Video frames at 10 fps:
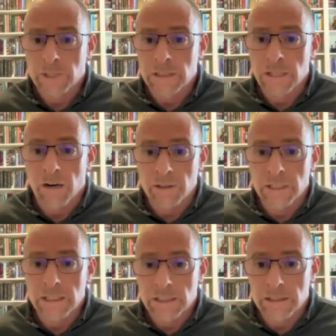It's not
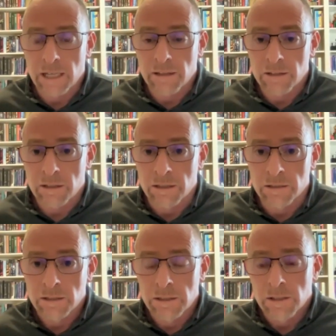related to death at
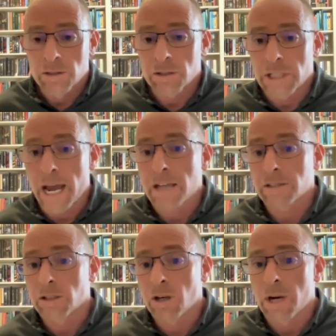all. So she
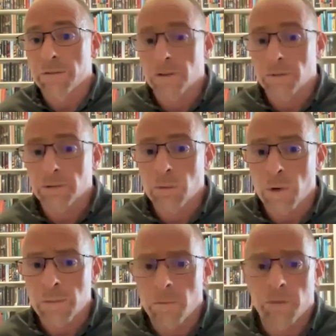asked to go away for three,
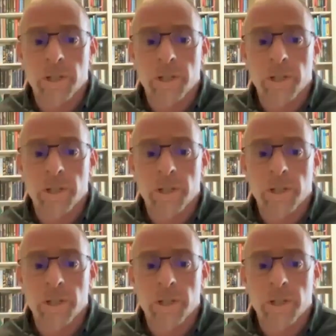one,